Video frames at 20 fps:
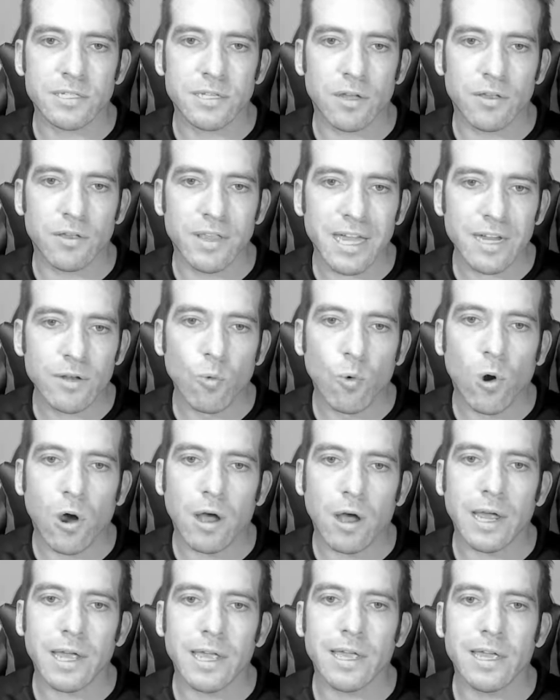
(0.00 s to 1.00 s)
So that
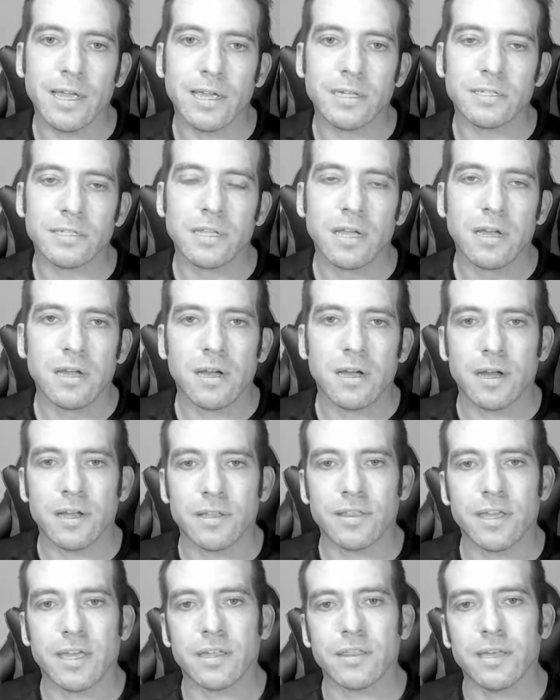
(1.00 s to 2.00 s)
why is, I
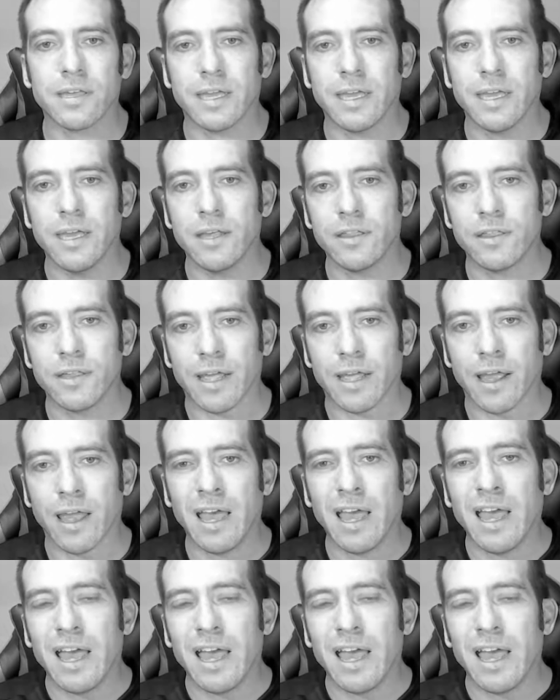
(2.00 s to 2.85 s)
think, the key thing.